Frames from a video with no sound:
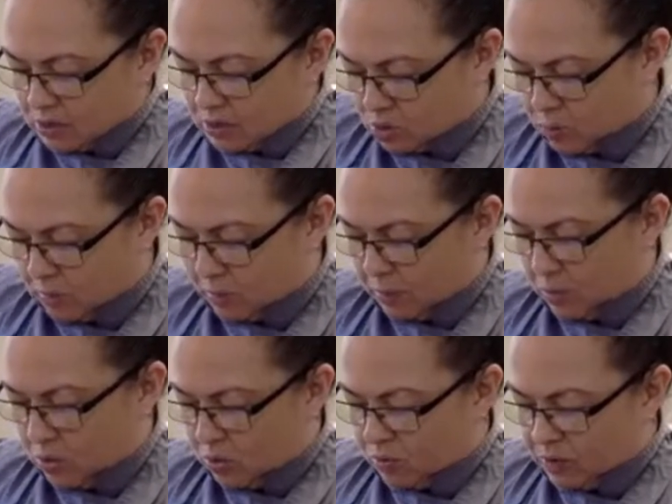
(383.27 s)
to
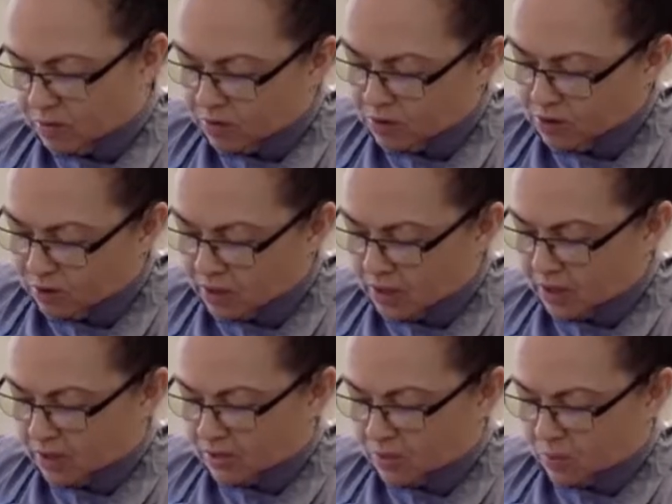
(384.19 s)
people who've never done it
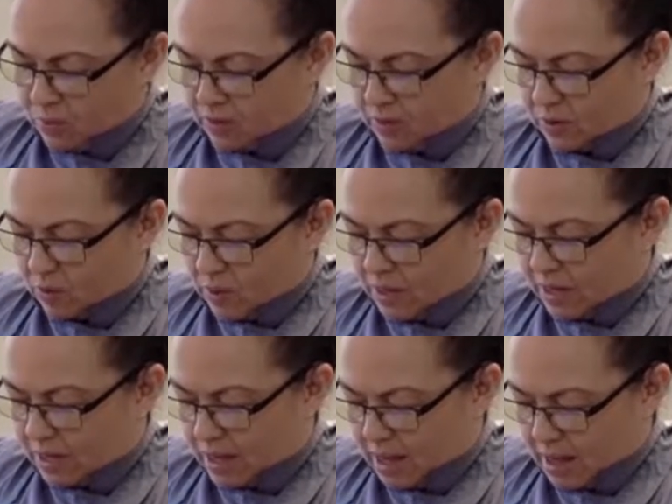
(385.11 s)
is always a good
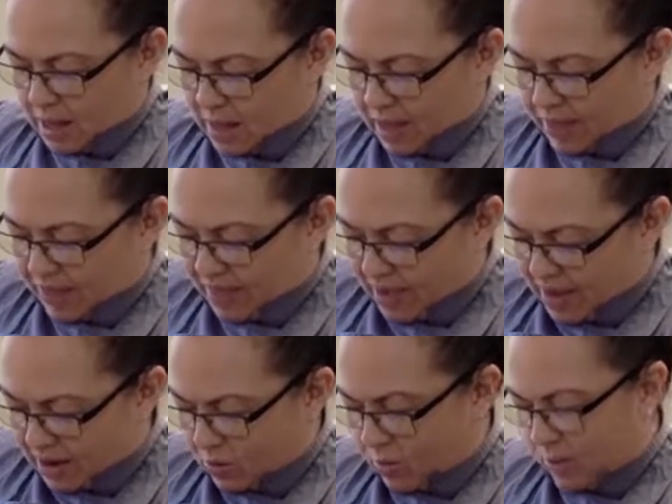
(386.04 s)
idea. And
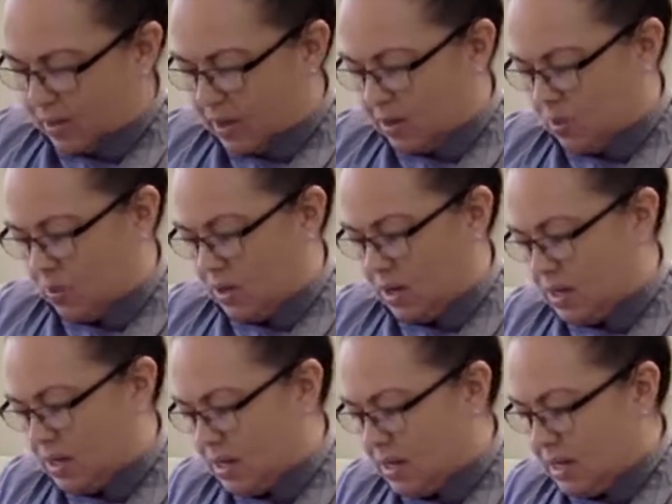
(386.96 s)
then when they do
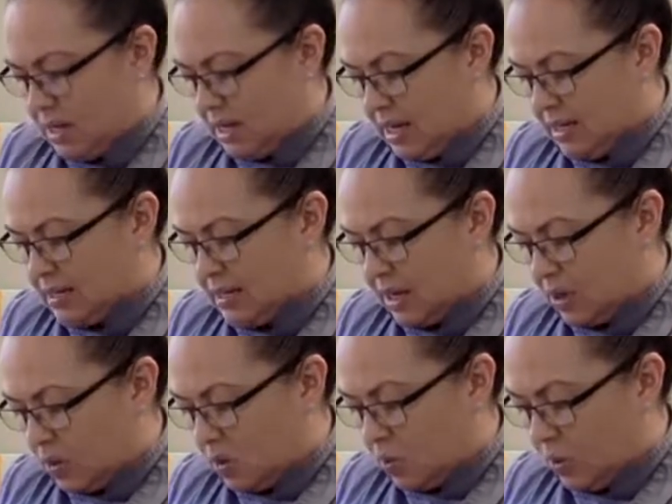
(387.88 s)
it, it's
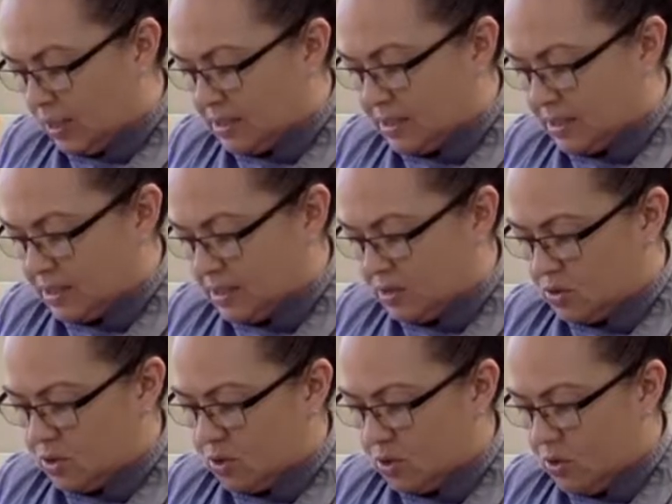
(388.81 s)
like, oh, it's easy.
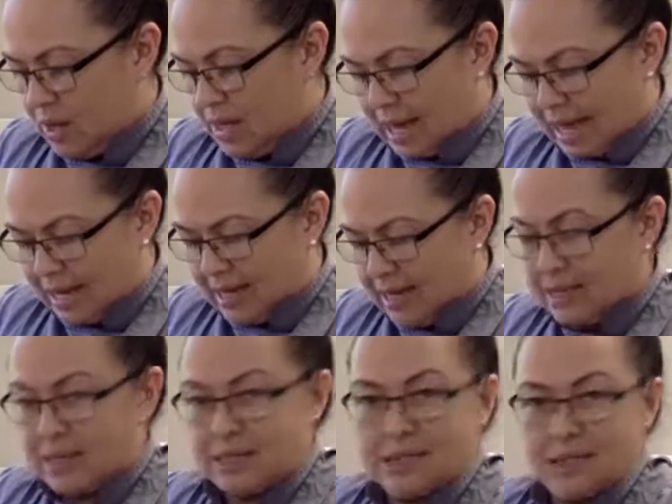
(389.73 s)
So I
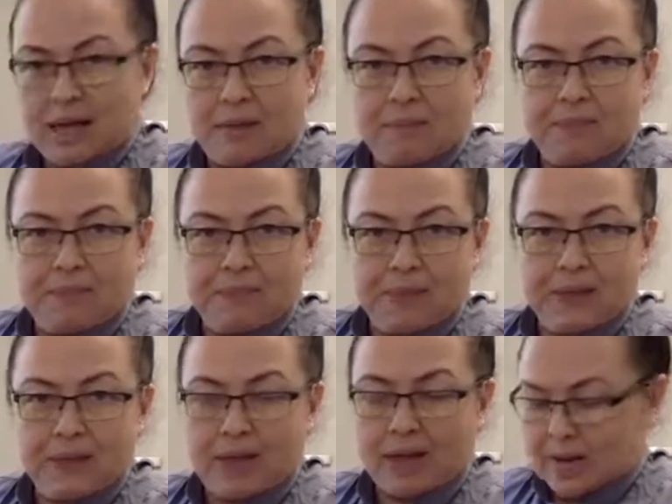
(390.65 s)
did the same.
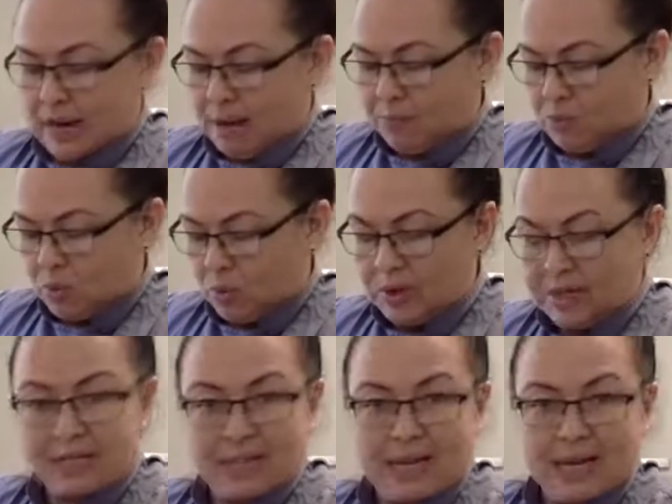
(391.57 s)
Then I'm
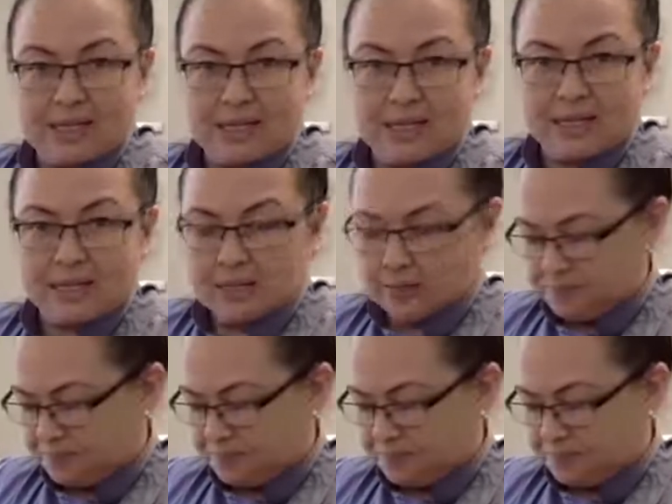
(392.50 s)
doing slices.